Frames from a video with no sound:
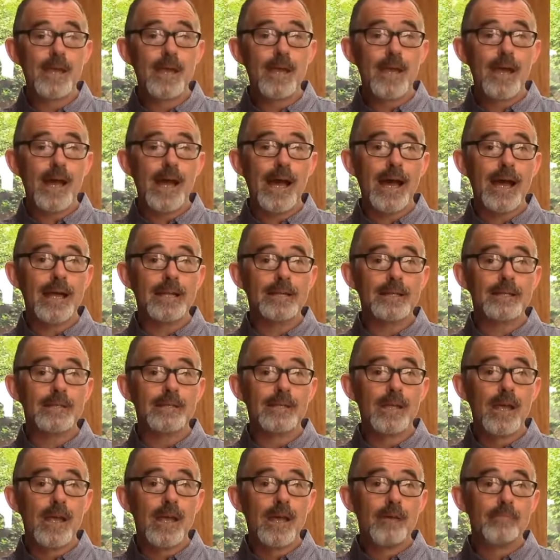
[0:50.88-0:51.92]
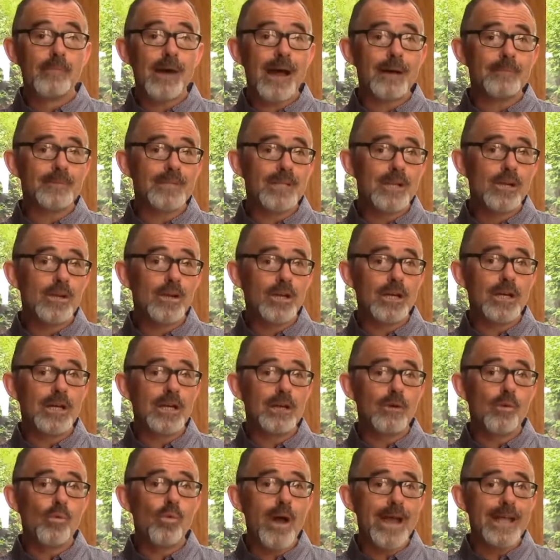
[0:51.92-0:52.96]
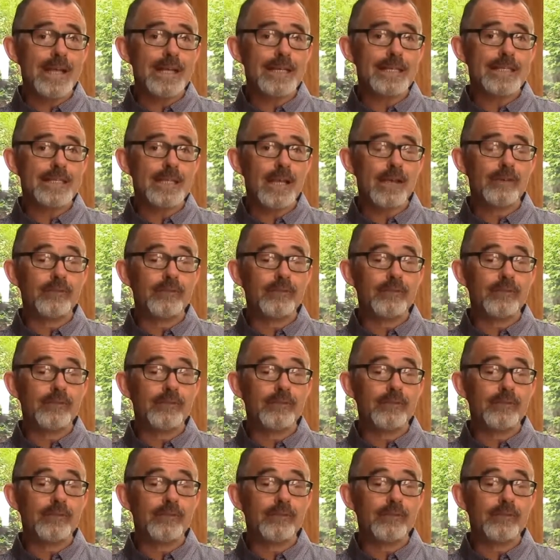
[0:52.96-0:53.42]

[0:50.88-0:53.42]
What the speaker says: and perhaps look at ways